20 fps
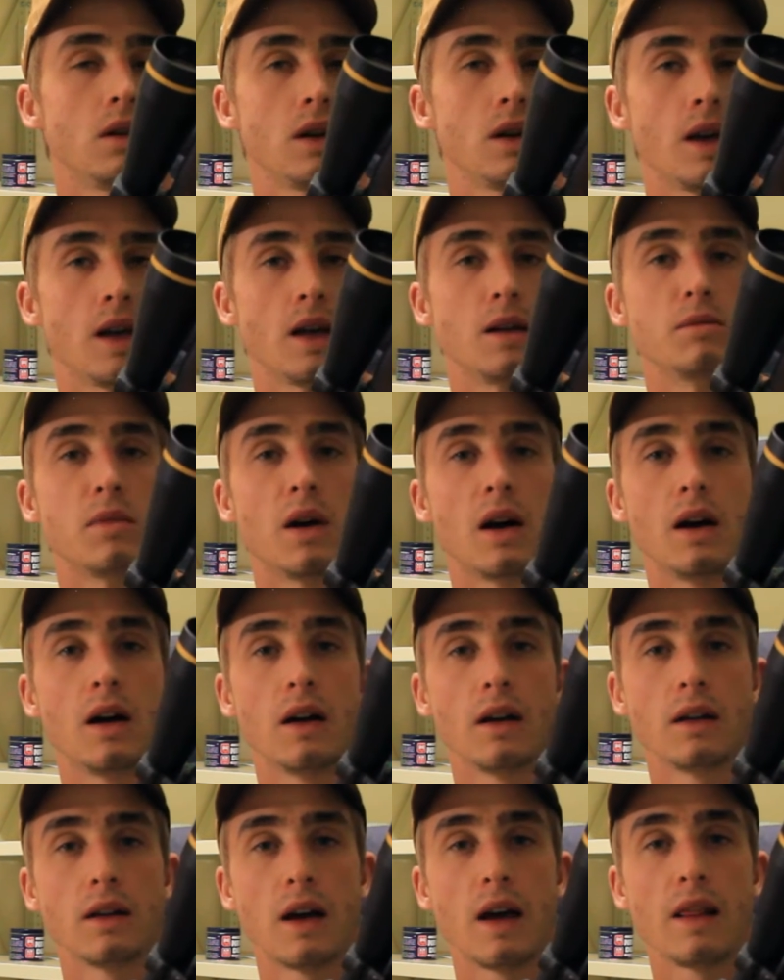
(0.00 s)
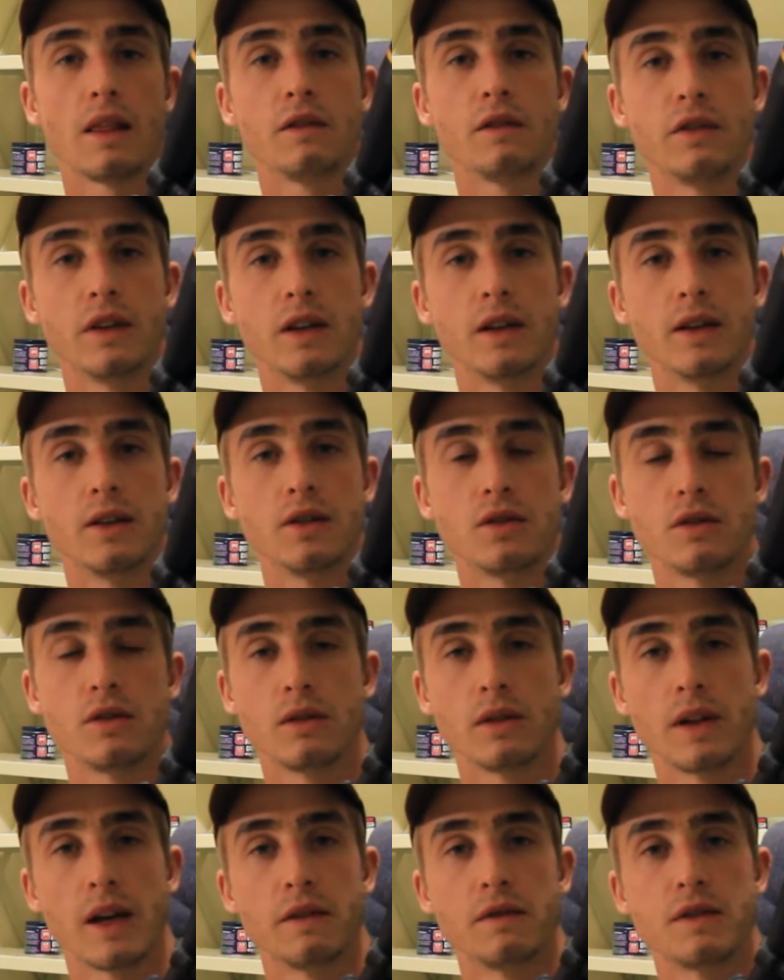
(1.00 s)
in my other videos you'll
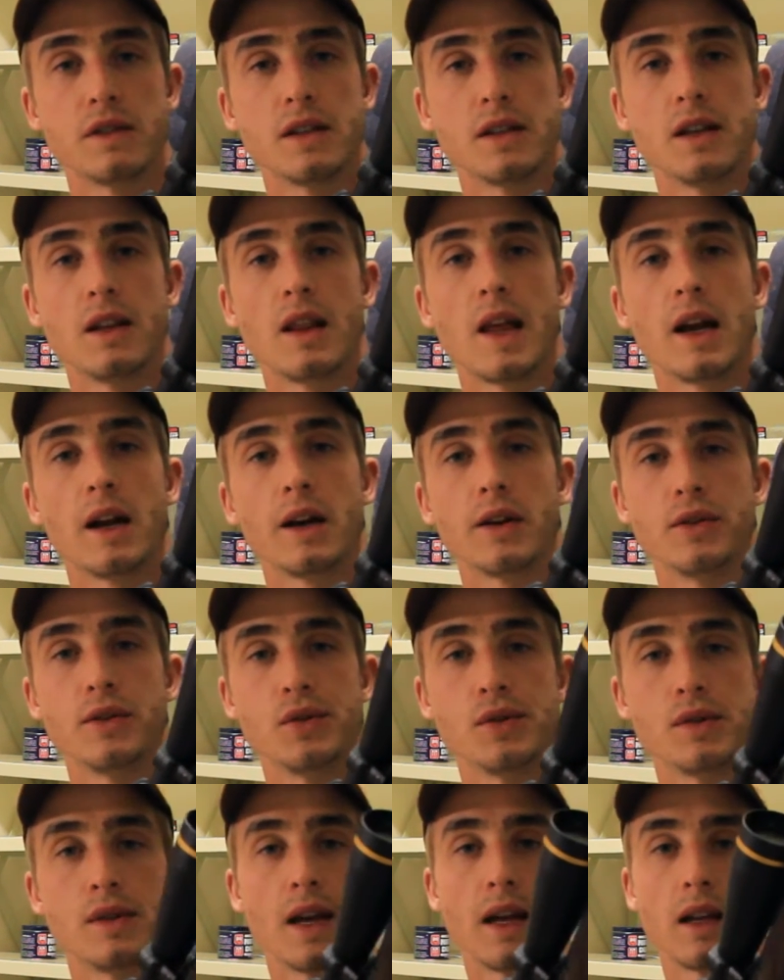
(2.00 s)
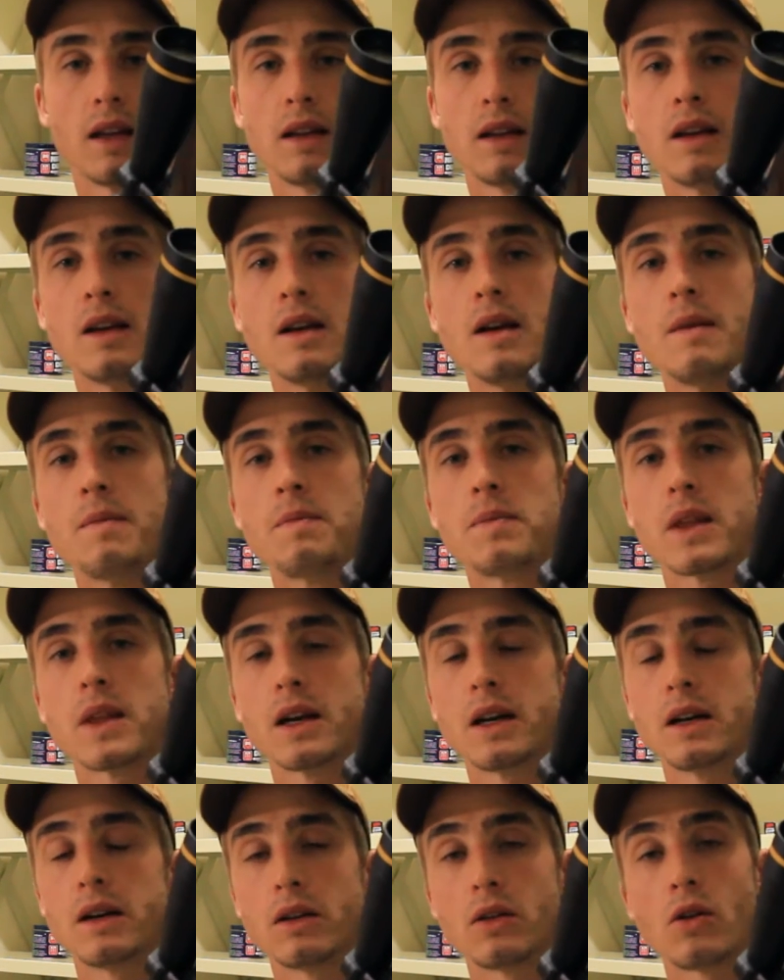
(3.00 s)
have seen that I use that
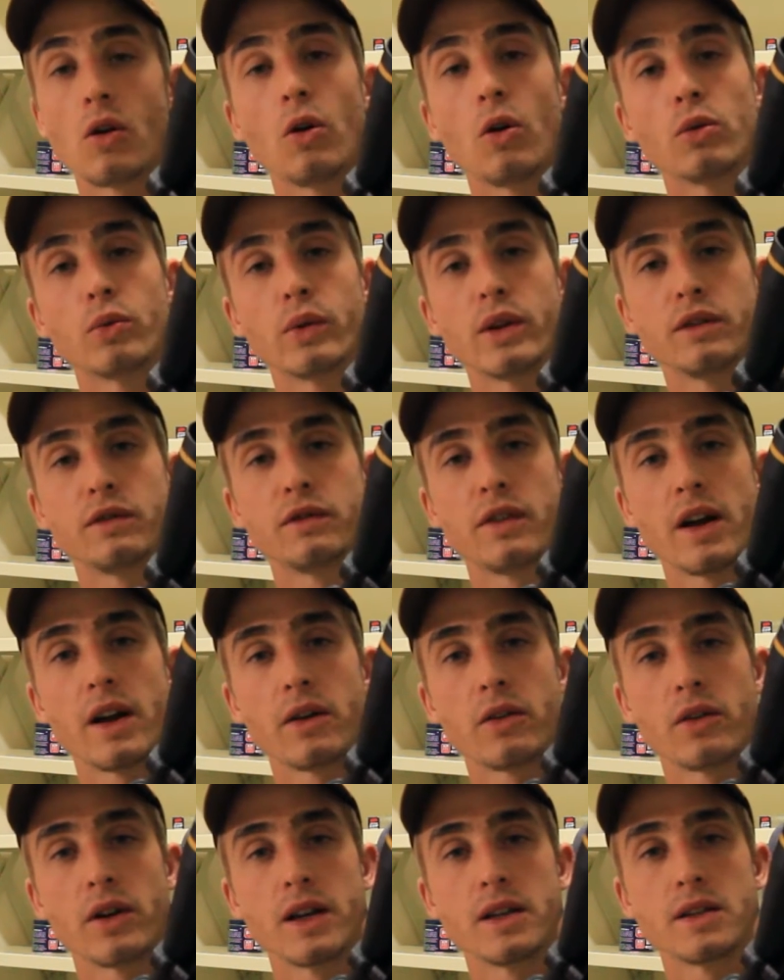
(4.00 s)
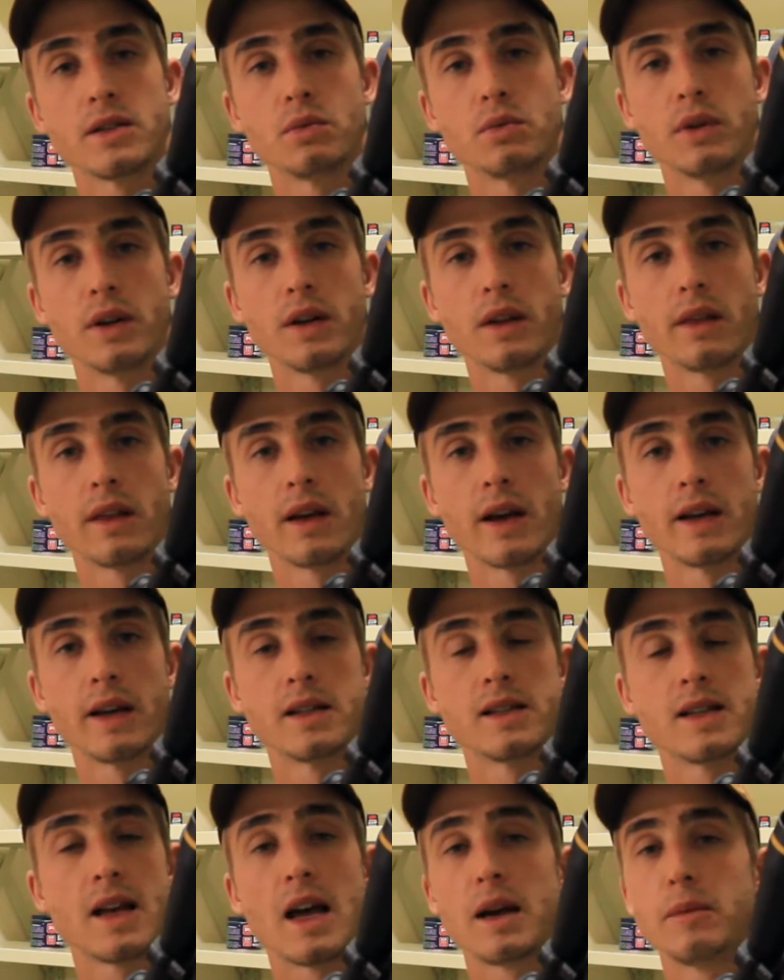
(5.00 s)
Coldwell front rest with a
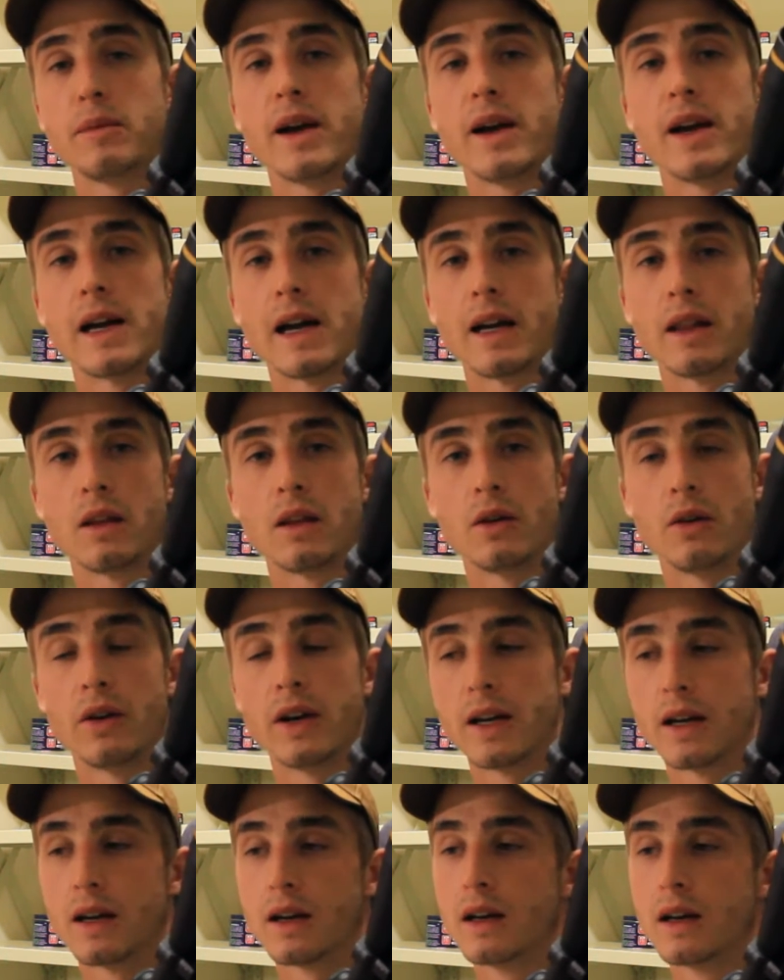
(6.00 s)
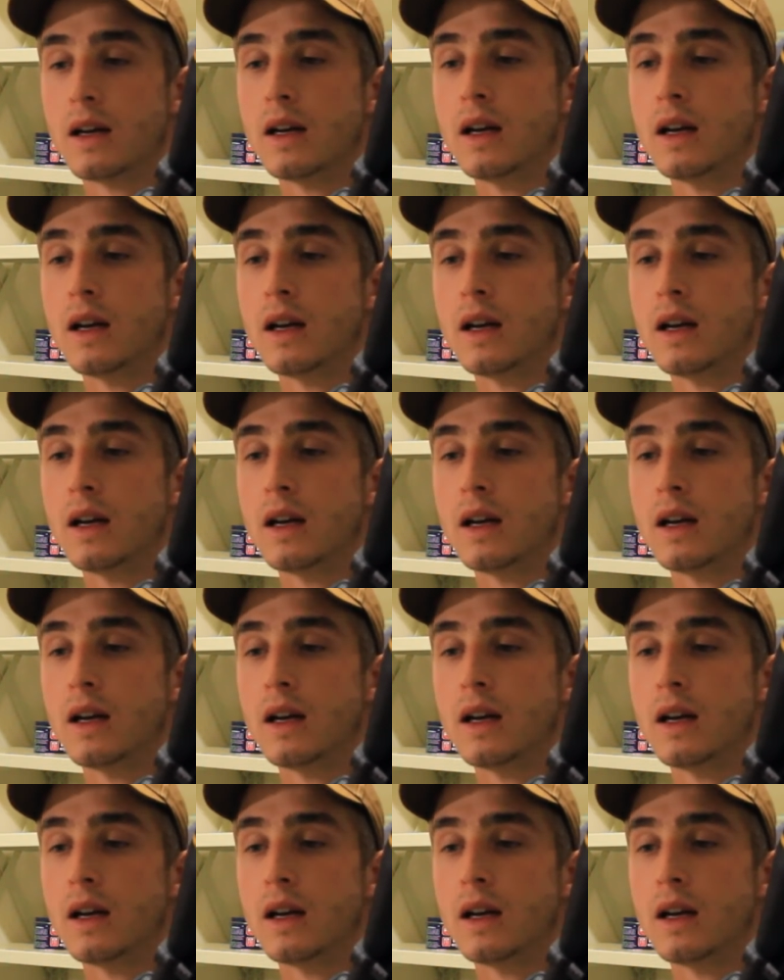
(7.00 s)
sandbag at the rear.